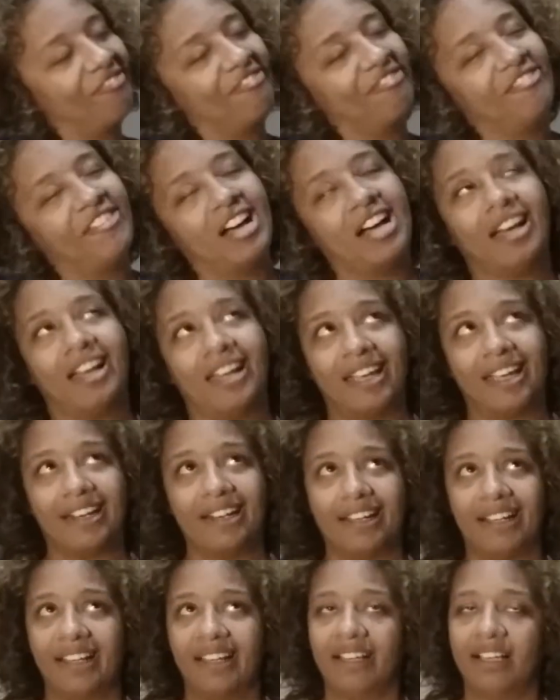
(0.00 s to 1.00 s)

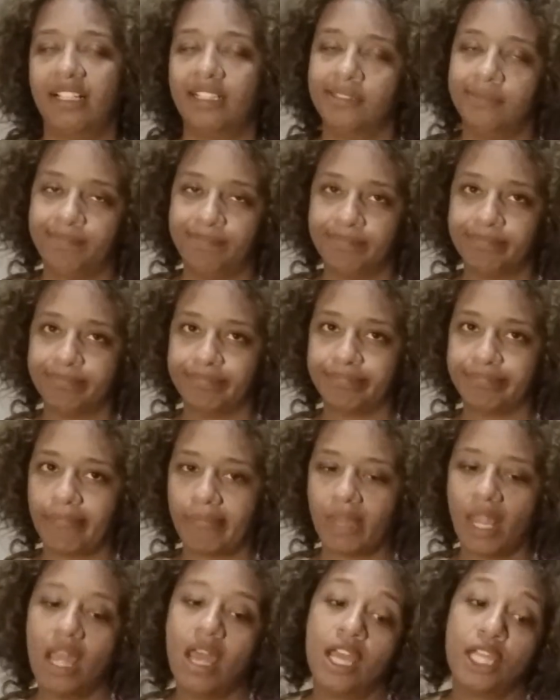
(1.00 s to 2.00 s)
Fine.
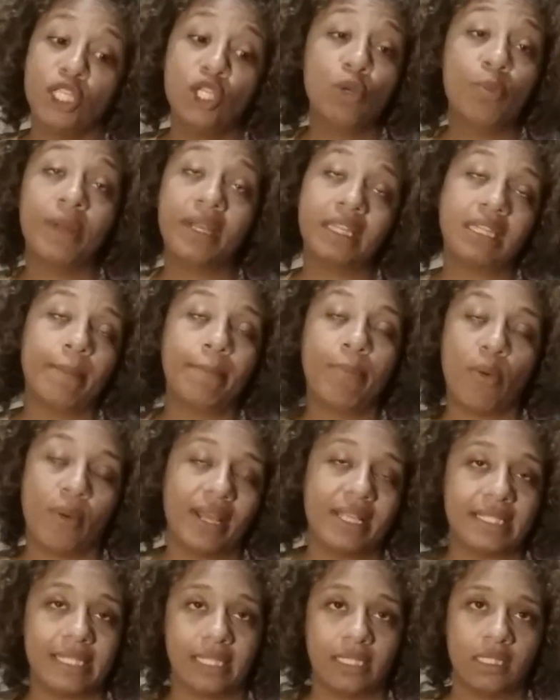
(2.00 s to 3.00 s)
You bring the
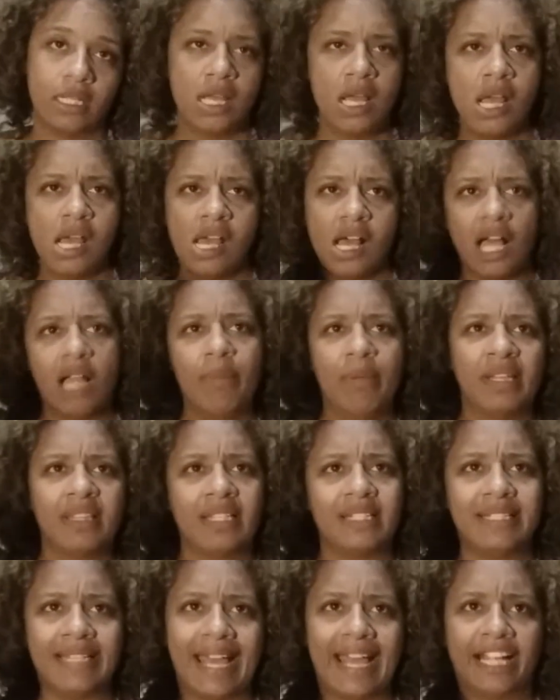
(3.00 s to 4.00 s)
poison, I'll bring
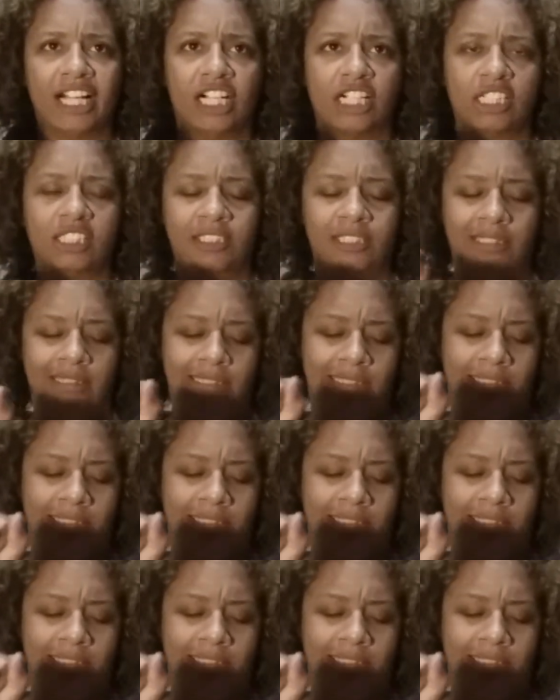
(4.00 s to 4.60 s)
the dagger.